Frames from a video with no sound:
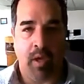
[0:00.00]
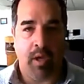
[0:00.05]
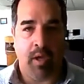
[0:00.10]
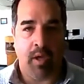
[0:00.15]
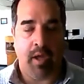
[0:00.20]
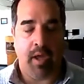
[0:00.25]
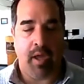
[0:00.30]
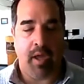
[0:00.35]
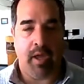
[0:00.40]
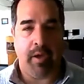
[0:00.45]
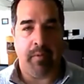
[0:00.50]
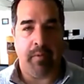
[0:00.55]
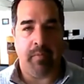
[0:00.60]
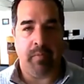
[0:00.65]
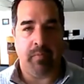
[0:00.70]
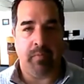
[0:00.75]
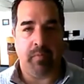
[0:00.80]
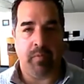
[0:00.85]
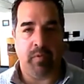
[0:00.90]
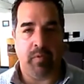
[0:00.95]

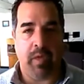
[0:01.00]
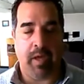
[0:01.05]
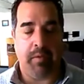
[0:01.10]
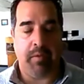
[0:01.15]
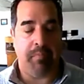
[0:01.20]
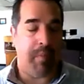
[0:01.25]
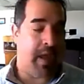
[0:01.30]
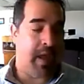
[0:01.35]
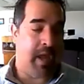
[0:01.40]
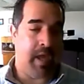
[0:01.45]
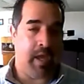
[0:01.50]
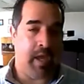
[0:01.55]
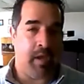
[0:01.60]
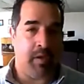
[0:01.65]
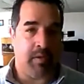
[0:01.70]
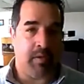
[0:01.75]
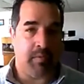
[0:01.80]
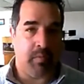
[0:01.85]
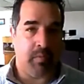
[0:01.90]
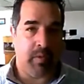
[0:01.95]
that May
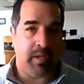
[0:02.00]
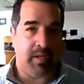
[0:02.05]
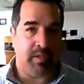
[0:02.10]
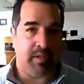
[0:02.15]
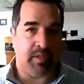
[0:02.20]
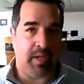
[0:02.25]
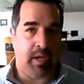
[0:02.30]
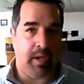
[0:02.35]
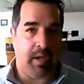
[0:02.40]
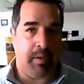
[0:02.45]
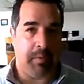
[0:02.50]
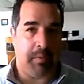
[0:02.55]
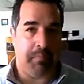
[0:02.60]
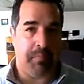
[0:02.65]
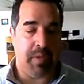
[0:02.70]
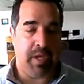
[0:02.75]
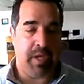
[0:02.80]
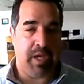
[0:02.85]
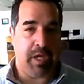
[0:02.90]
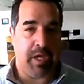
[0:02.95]
is going to
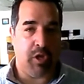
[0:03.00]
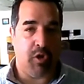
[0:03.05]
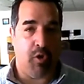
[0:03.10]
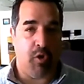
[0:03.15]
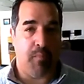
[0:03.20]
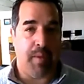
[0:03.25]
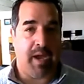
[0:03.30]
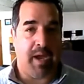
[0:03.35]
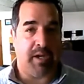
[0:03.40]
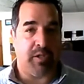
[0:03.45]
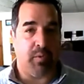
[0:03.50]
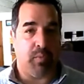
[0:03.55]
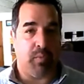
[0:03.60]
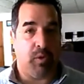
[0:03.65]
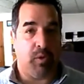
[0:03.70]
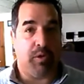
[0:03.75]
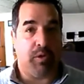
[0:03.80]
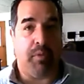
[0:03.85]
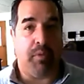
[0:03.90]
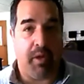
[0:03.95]
be go back to
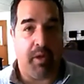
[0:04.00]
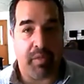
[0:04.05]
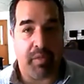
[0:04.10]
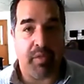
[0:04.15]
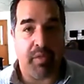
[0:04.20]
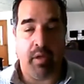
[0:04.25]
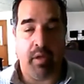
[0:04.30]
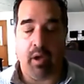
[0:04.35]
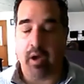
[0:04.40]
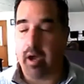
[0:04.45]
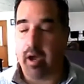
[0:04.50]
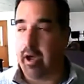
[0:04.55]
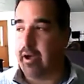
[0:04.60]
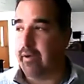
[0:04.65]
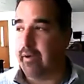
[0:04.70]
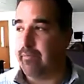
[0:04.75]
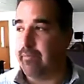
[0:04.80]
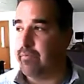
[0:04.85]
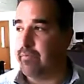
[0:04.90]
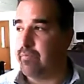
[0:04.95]
work month
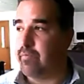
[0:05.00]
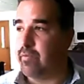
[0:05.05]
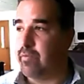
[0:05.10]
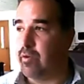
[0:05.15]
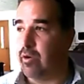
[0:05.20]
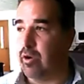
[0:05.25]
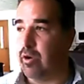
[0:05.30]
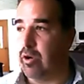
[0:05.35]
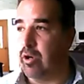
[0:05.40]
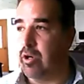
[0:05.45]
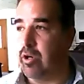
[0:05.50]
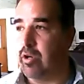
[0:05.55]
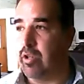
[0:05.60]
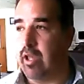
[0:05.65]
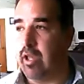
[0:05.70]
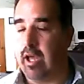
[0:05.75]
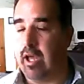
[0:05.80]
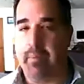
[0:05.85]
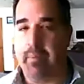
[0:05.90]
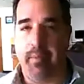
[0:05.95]
for a
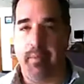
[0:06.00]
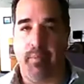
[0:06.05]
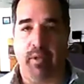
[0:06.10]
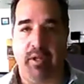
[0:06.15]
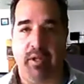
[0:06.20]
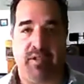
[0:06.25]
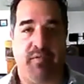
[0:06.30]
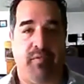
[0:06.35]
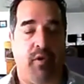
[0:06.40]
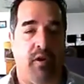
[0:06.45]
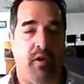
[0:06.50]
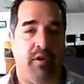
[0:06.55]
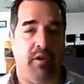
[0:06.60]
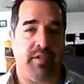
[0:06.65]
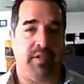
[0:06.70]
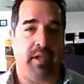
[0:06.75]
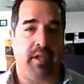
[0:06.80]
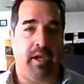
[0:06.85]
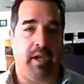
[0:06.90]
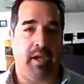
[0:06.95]
lot of people as far as
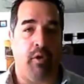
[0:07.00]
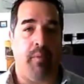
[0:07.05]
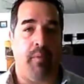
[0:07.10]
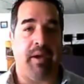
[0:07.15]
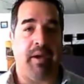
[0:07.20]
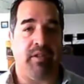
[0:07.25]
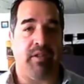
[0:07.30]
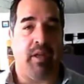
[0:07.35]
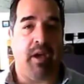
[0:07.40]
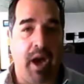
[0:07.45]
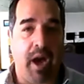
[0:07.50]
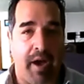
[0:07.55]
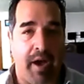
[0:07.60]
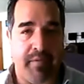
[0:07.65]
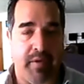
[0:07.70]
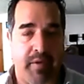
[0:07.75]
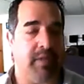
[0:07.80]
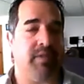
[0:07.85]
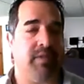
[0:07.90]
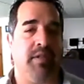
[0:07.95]
going back to the
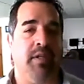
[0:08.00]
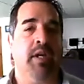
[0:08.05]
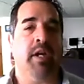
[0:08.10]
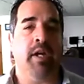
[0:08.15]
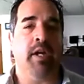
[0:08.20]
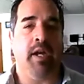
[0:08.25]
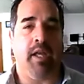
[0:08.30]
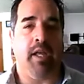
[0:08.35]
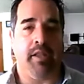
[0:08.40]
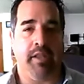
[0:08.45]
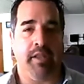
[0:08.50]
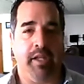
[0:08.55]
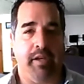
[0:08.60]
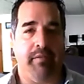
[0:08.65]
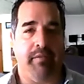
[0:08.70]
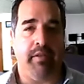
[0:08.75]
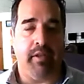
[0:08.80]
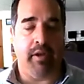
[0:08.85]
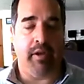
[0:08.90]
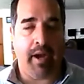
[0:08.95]
office,
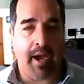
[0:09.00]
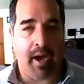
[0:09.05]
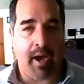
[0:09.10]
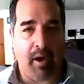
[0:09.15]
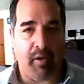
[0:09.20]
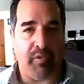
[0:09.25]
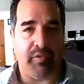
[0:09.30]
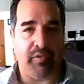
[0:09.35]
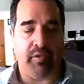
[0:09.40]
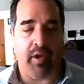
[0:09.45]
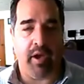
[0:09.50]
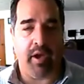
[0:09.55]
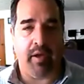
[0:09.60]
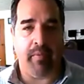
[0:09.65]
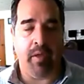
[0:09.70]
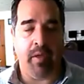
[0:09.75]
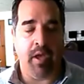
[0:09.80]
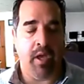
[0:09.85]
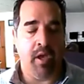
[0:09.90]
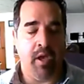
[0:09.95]
leaving their house.
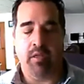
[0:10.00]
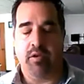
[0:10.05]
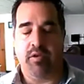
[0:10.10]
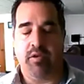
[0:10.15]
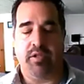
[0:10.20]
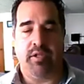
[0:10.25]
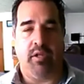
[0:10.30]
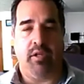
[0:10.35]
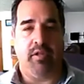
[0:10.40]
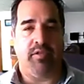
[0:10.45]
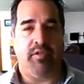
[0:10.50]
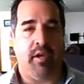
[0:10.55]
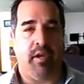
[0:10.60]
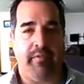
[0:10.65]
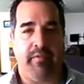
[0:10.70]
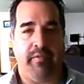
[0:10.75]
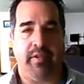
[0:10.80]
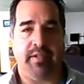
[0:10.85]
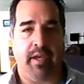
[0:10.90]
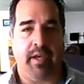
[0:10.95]
There's still a ton
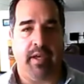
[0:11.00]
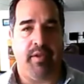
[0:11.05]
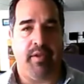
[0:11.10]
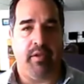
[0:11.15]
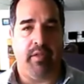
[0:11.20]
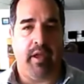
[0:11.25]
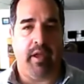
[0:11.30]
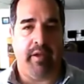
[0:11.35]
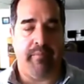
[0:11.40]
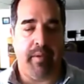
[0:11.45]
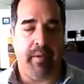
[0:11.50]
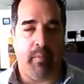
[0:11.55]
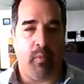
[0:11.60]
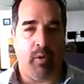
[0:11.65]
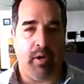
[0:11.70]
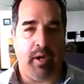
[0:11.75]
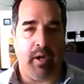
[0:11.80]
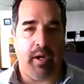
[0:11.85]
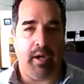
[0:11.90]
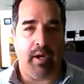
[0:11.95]
of us out there that have been
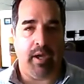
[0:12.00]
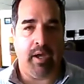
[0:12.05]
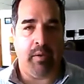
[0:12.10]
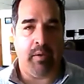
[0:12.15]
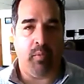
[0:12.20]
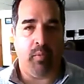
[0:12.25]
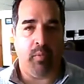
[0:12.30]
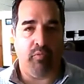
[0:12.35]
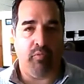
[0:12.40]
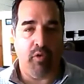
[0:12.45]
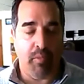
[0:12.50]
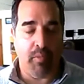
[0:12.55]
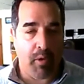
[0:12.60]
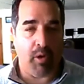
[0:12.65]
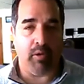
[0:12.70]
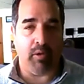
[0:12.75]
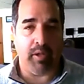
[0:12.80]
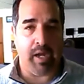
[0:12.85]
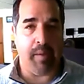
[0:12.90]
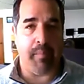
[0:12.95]
working
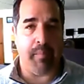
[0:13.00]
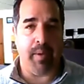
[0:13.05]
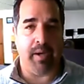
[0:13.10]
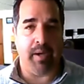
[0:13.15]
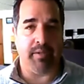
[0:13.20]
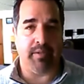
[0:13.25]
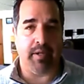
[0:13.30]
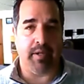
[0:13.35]
remotely, but